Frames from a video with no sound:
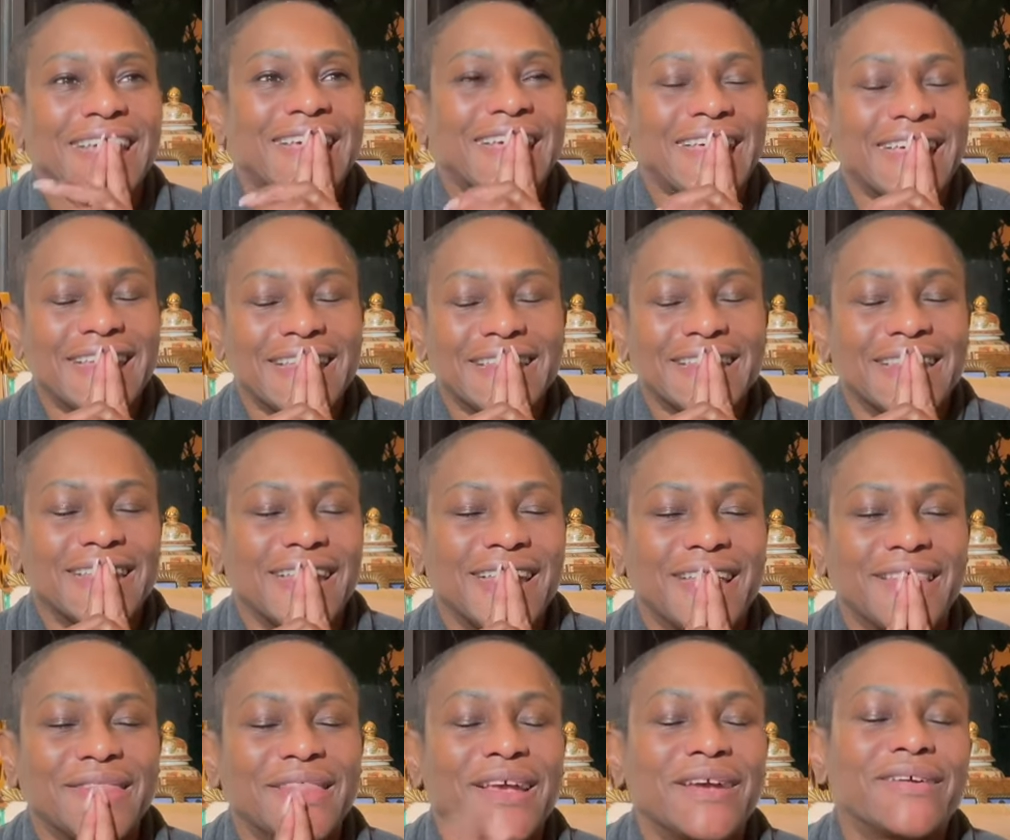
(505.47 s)

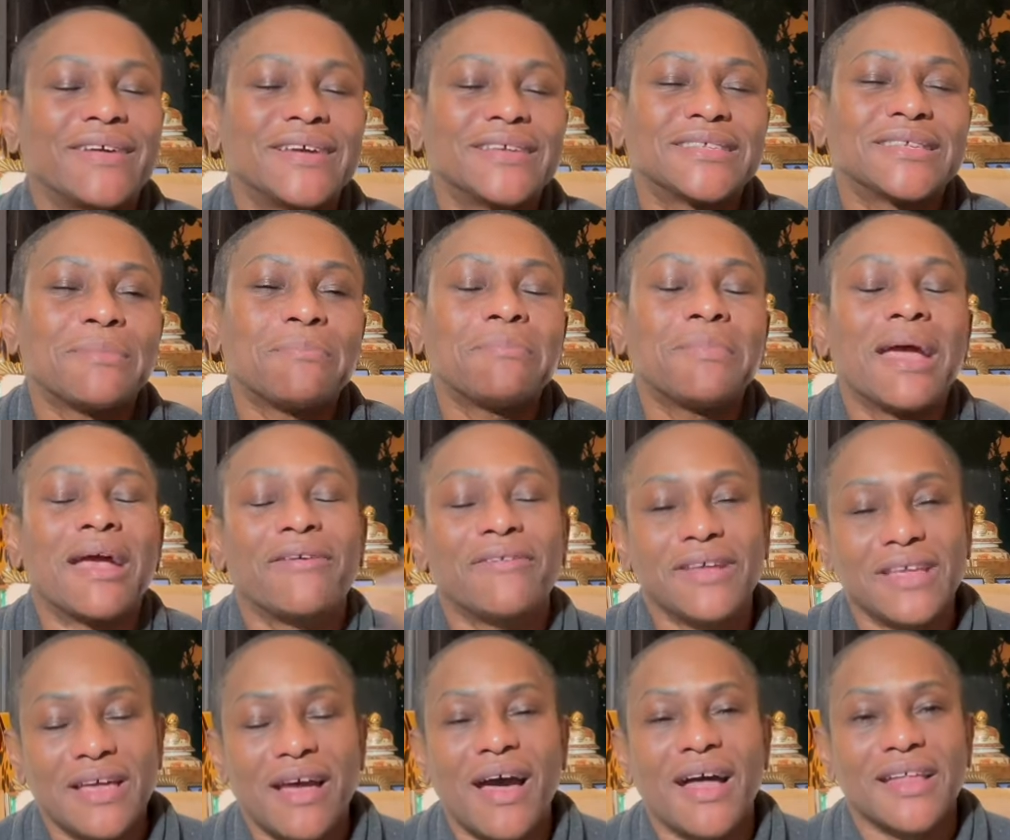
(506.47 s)
It, there is a
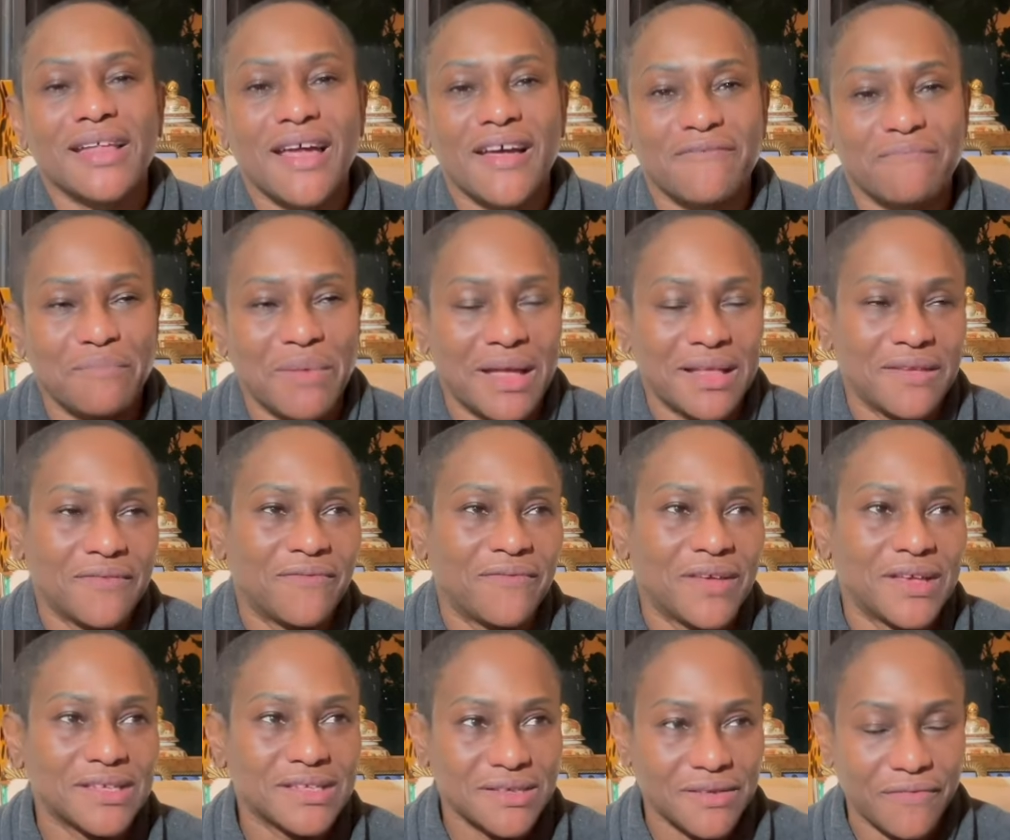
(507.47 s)
myriad of
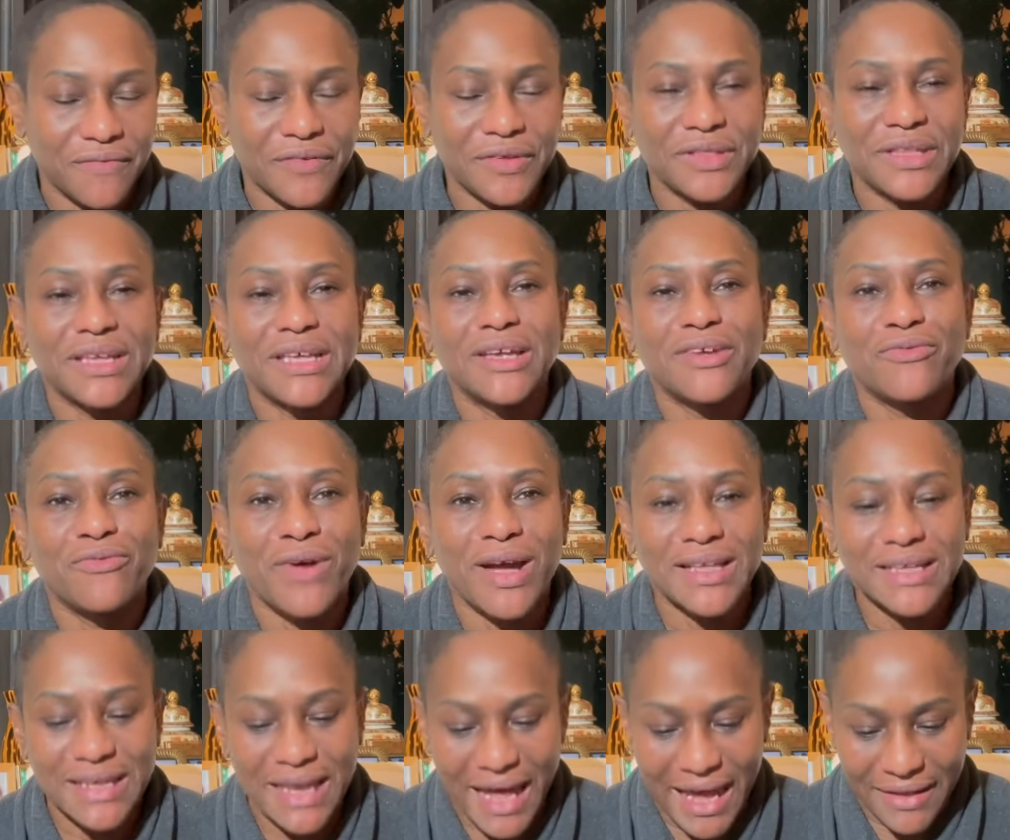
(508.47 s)
benefits for the
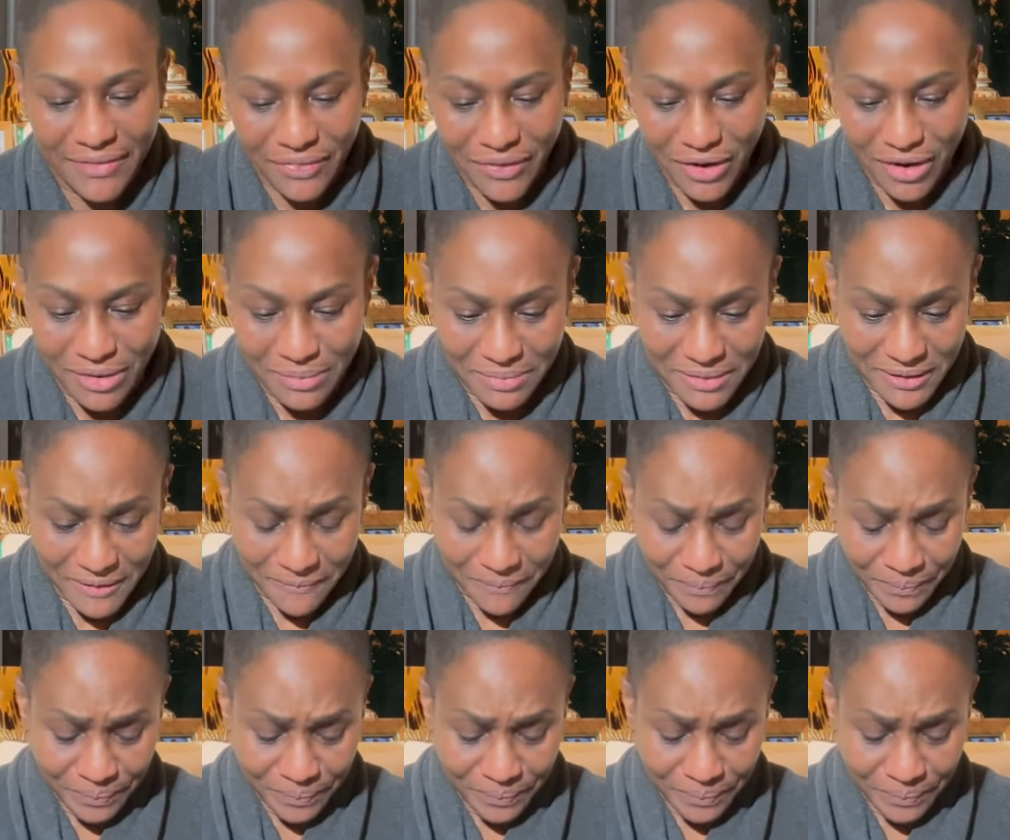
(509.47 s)
red light therapy.